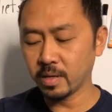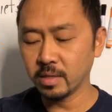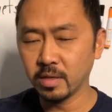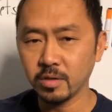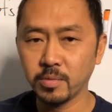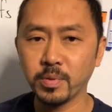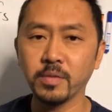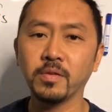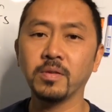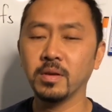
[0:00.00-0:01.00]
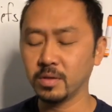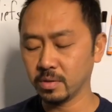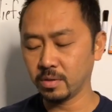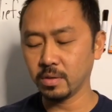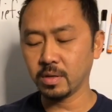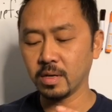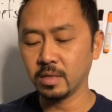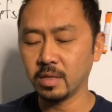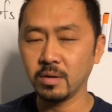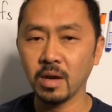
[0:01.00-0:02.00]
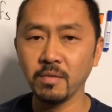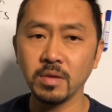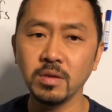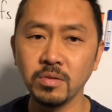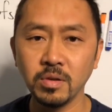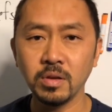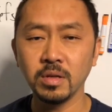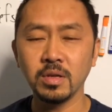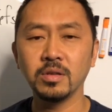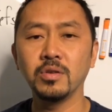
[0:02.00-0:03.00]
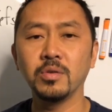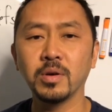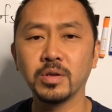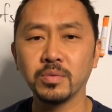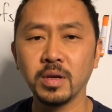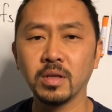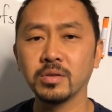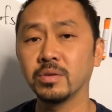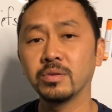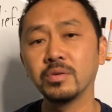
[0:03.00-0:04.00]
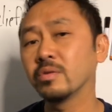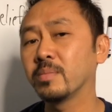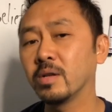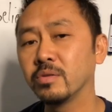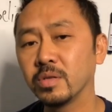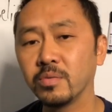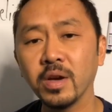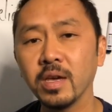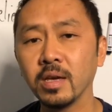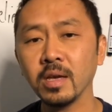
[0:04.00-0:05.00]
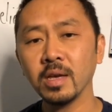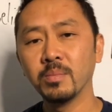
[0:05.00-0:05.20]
I can tell you the perfect things to cook. I can tell you everything you need to know about your weight loss surgery or about losing weight.